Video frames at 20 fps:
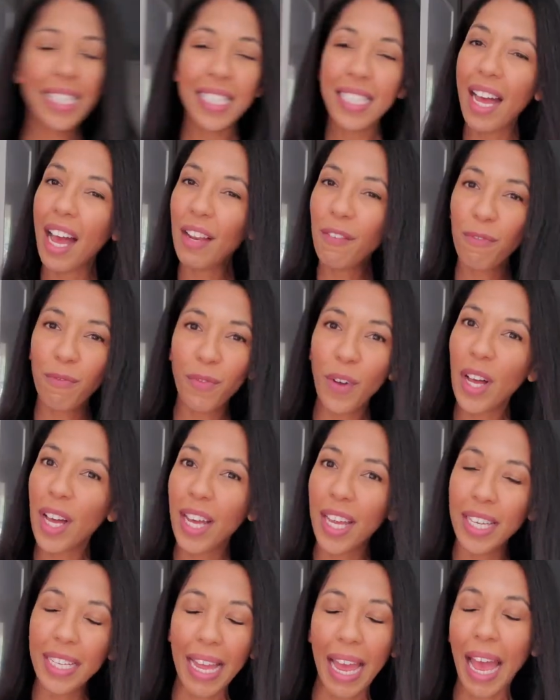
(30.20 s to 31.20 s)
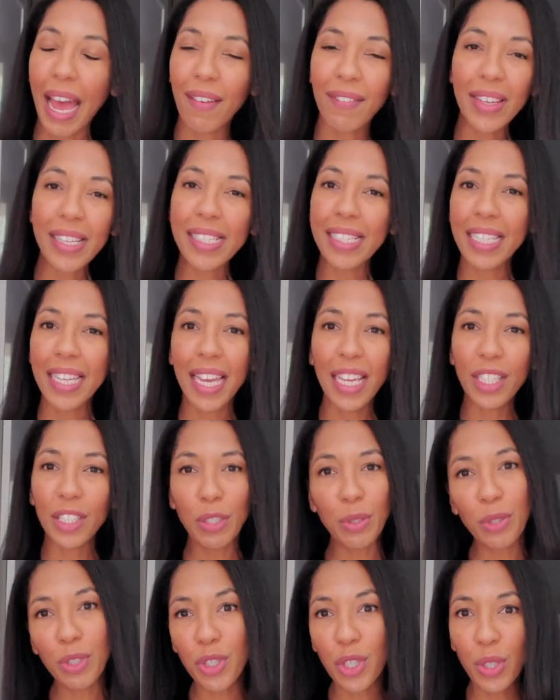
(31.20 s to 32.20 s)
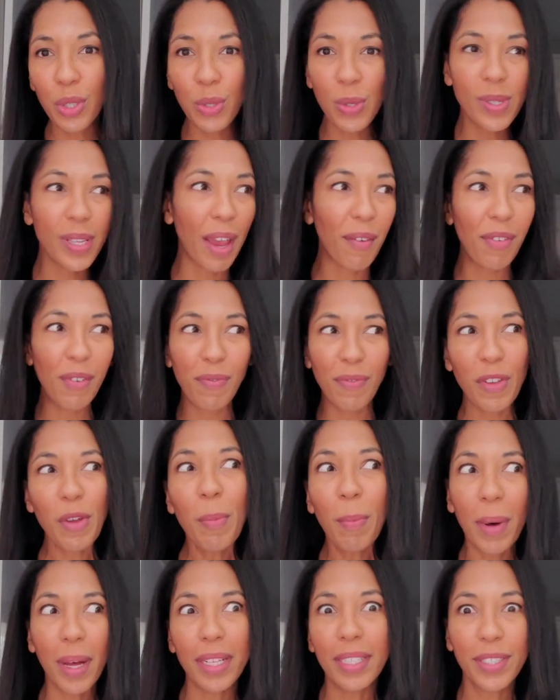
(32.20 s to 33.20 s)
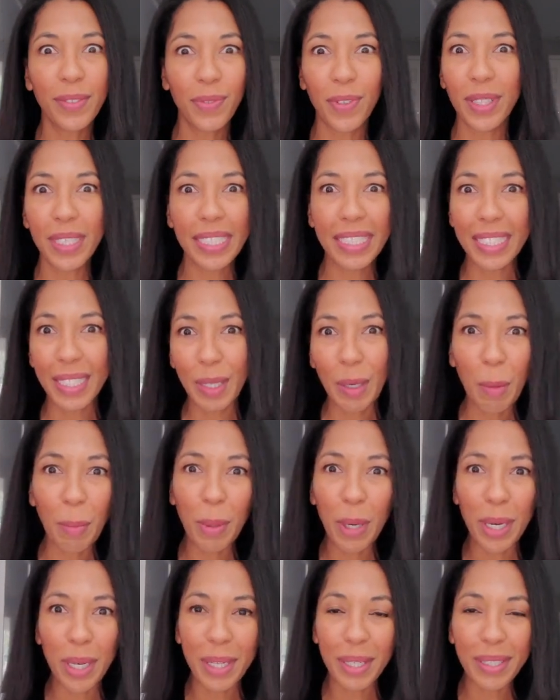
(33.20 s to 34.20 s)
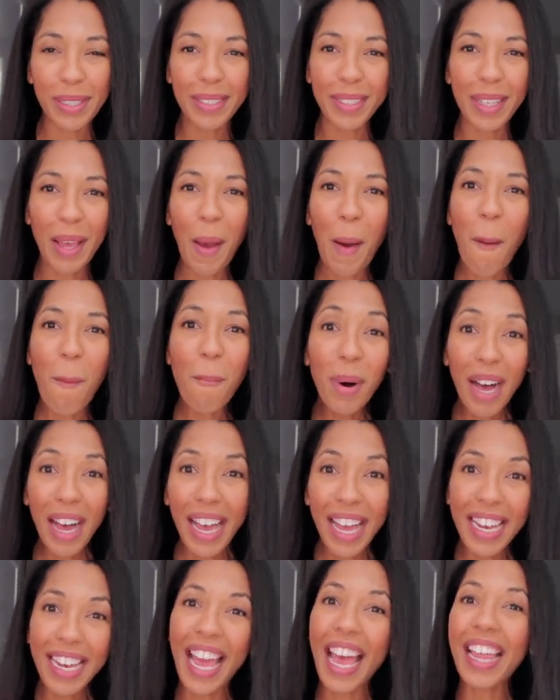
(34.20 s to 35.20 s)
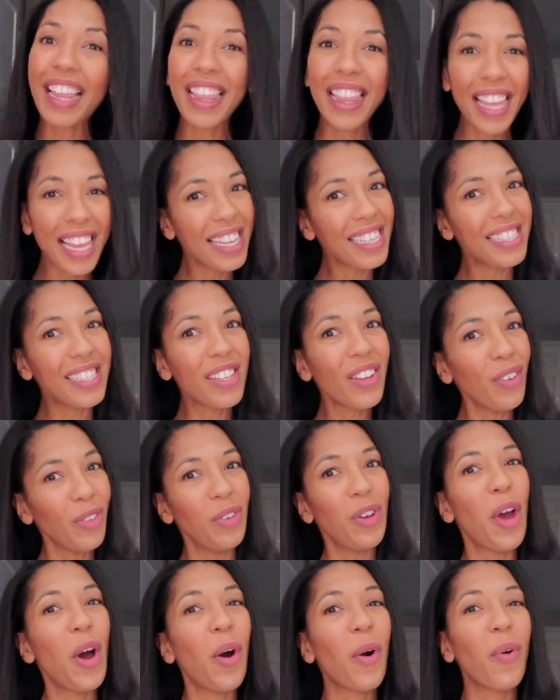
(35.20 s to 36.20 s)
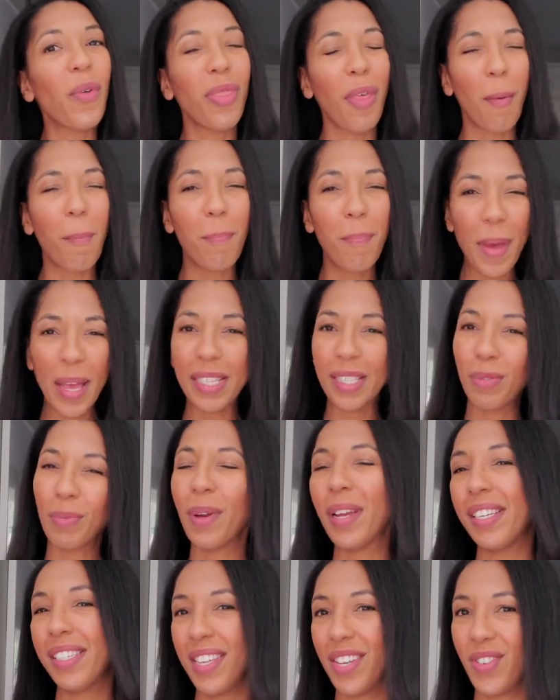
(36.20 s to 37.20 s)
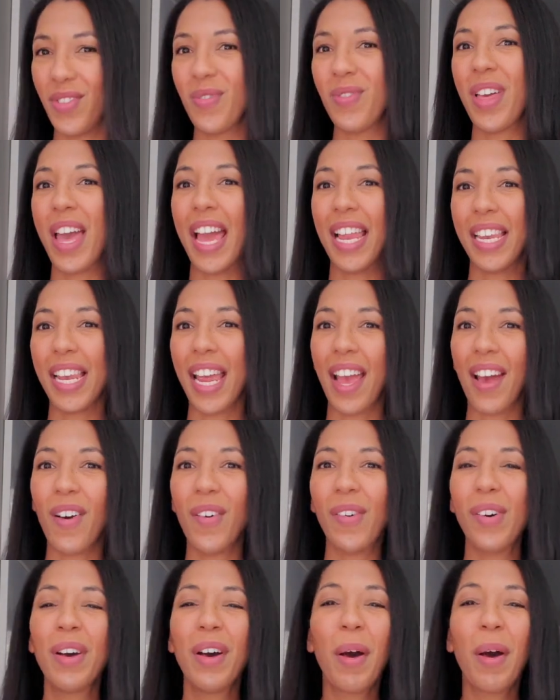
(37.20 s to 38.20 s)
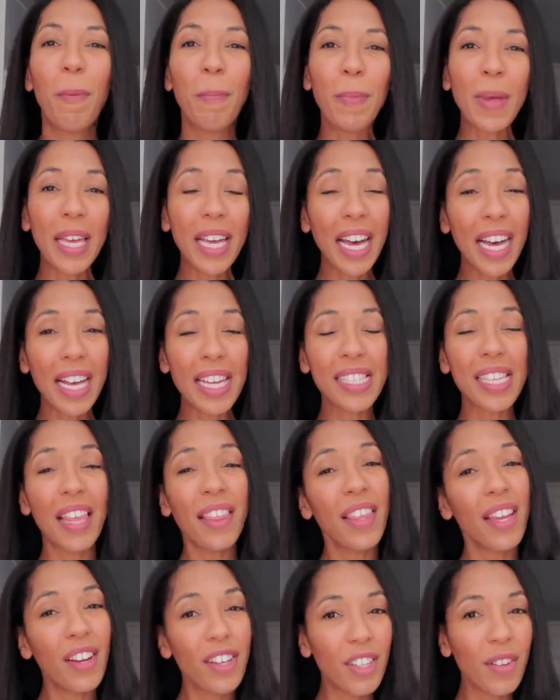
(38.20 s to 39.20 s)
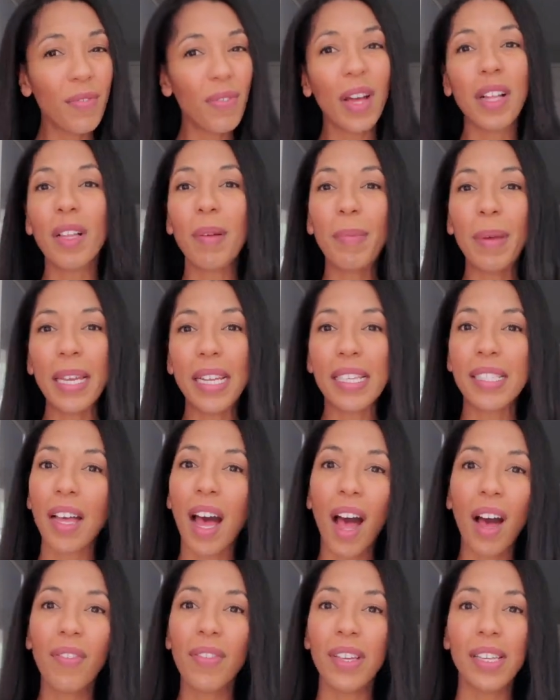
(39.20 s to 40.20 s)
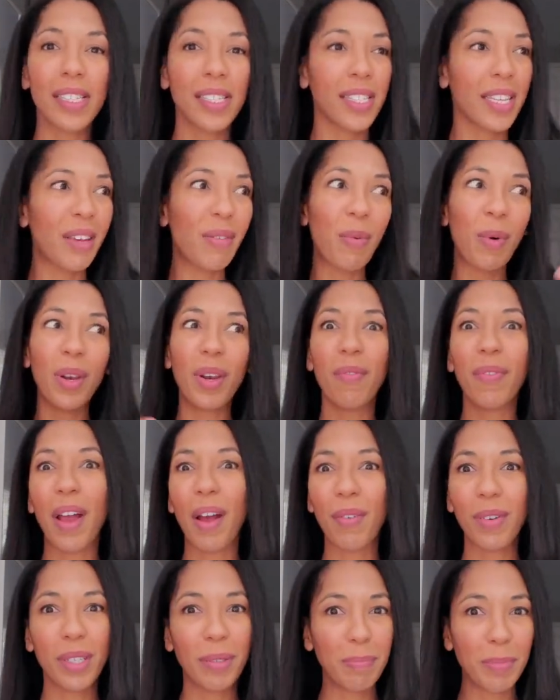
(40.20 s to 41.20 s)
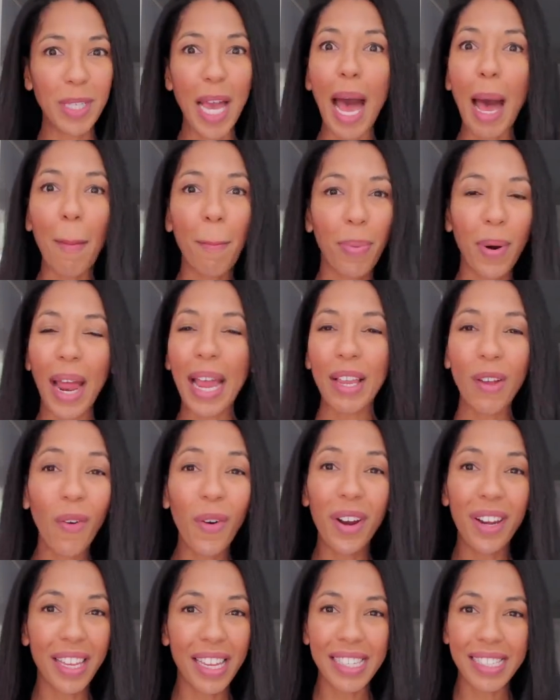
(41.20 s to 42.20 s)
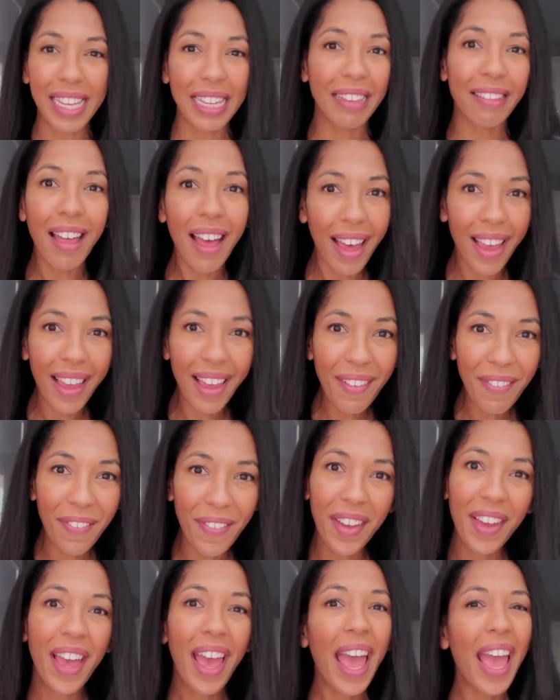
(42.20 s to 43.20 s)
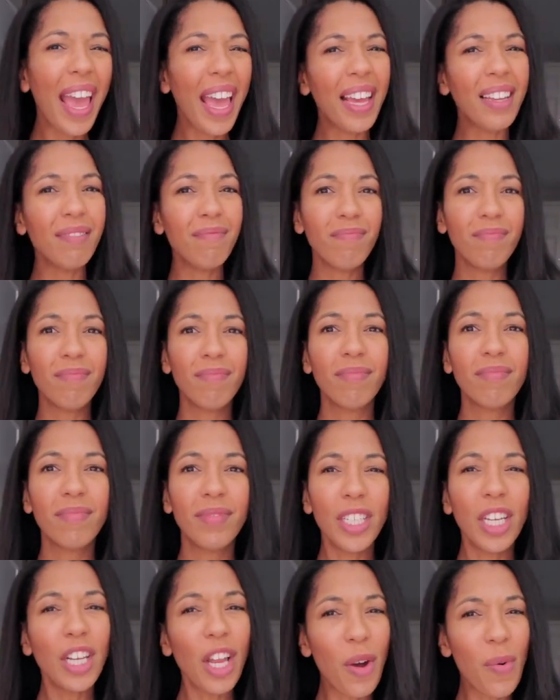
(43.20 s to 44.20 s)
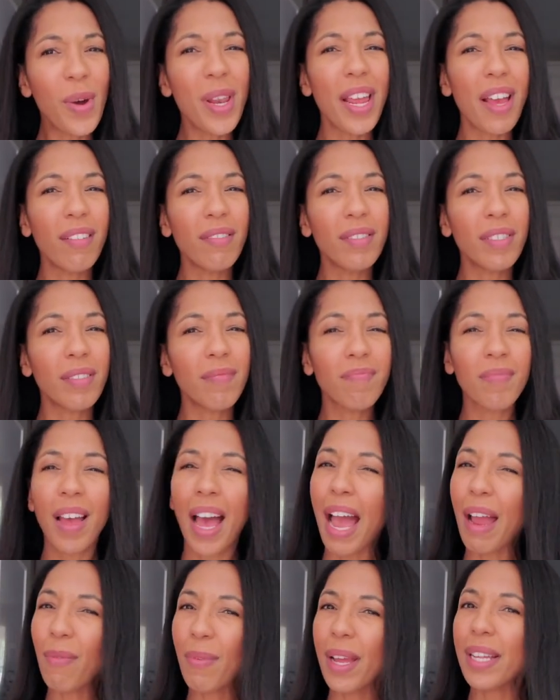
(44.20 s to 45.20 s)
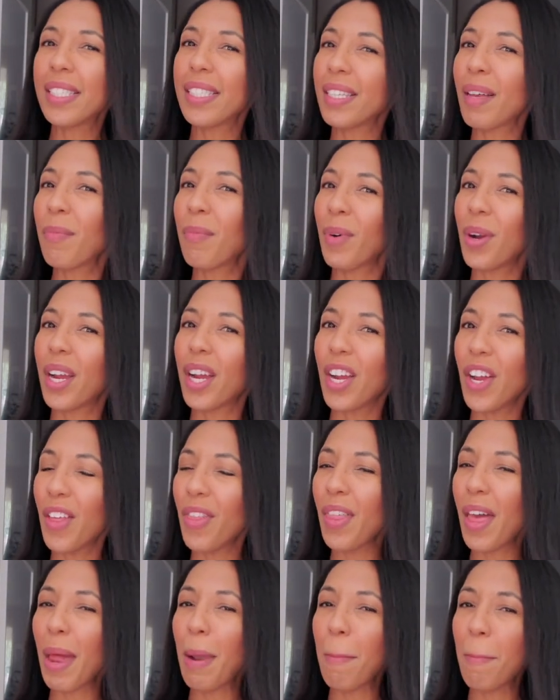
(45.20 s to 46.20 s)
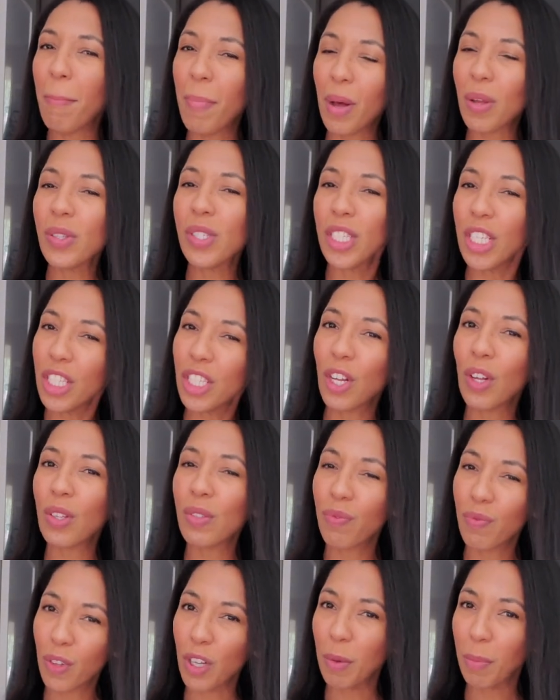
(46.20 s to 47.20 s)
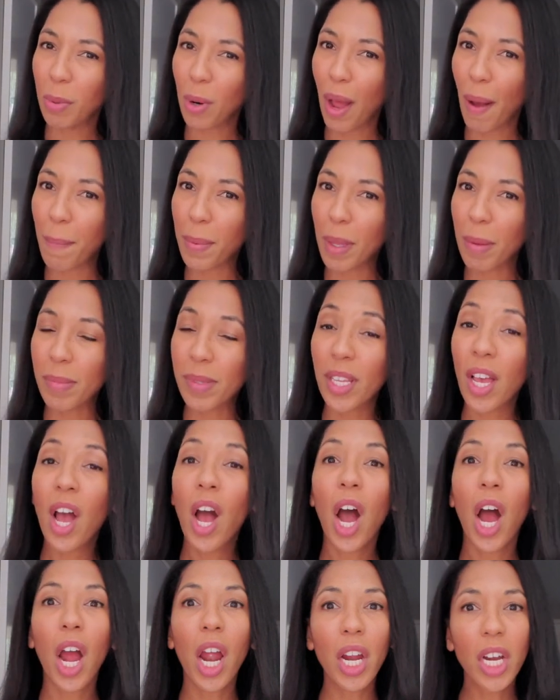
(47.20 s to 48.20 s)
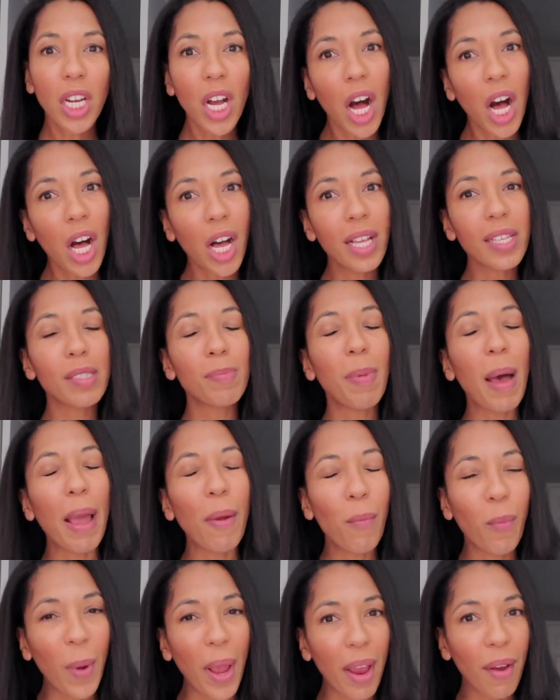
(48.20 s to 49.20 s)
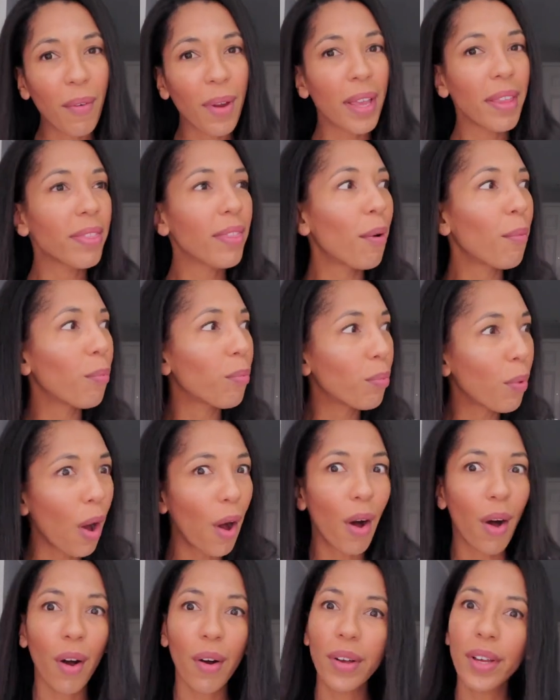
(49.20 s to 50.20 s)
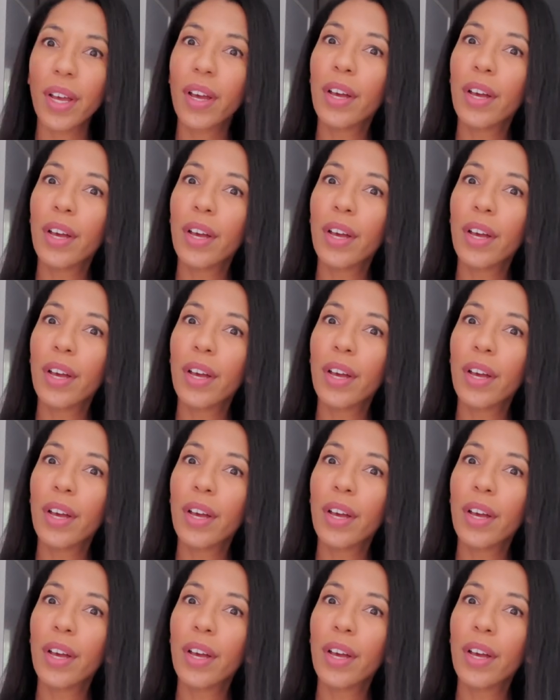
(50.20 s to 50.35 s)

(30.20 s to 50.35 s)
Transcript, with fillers: not fun having to get new shoes every few months for these little boogers, but at least you'll know the best way to do that now, because their development is obviously one of our top priorities in life. And you know what else? I read somewhere that most adult foot problems are caused by wearing the wrong